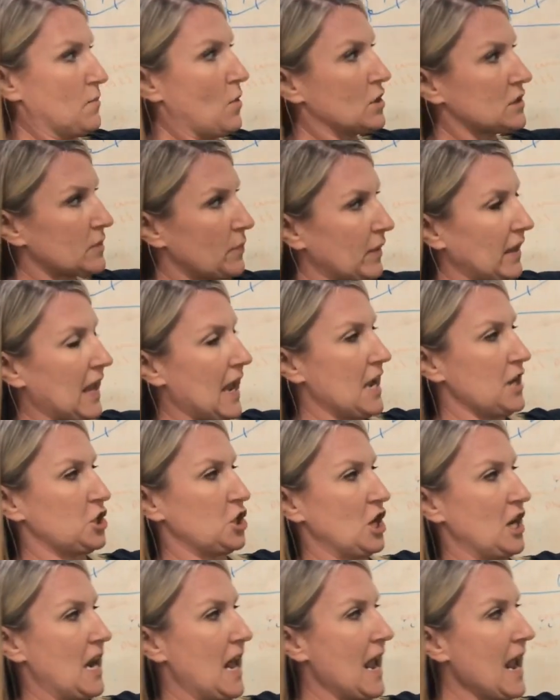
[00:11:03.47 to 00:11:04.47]

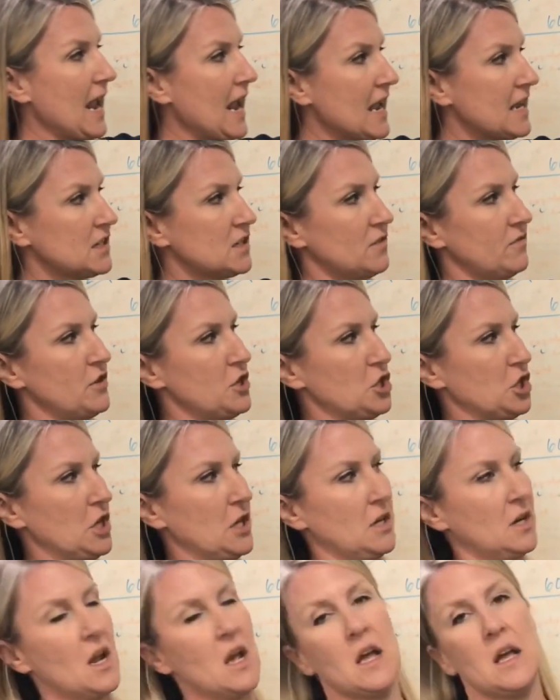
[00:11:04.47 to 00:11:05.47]
multiplication and
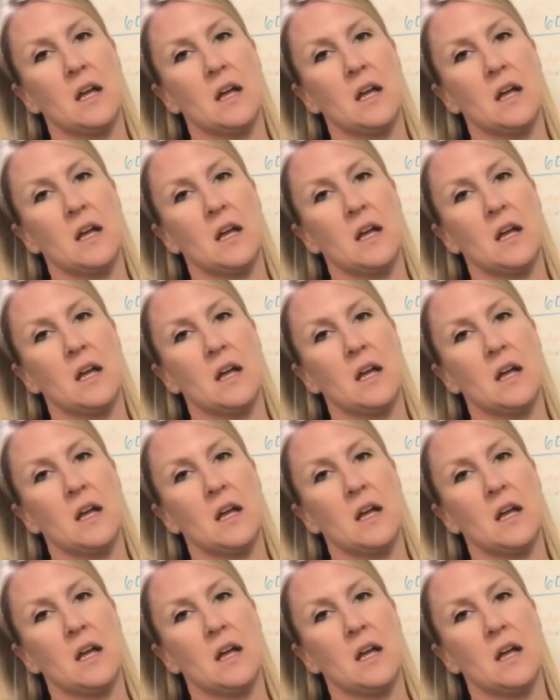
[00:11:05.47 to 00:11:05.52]
division